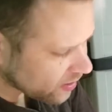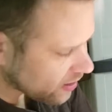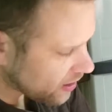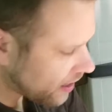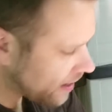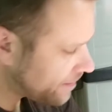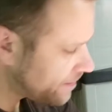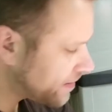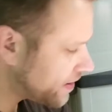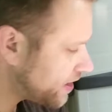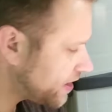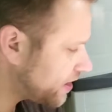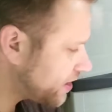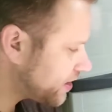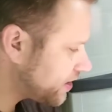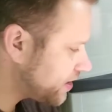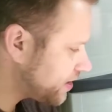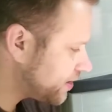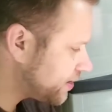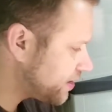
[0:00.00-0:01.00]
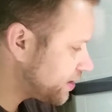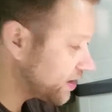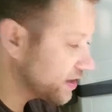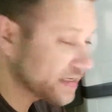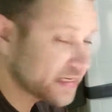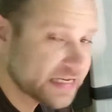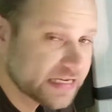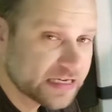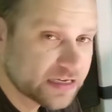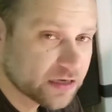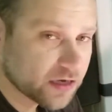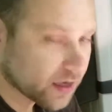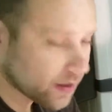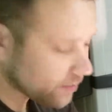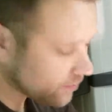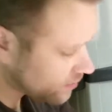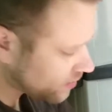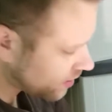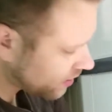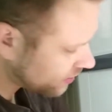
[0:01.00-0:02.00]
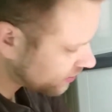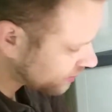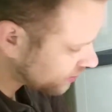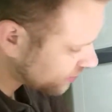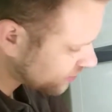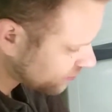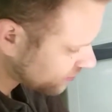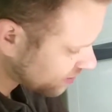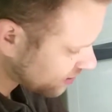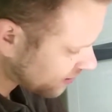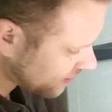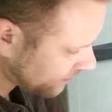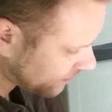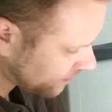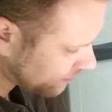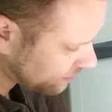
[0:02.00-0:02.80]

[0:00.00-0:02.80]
and then heat gun until you can get the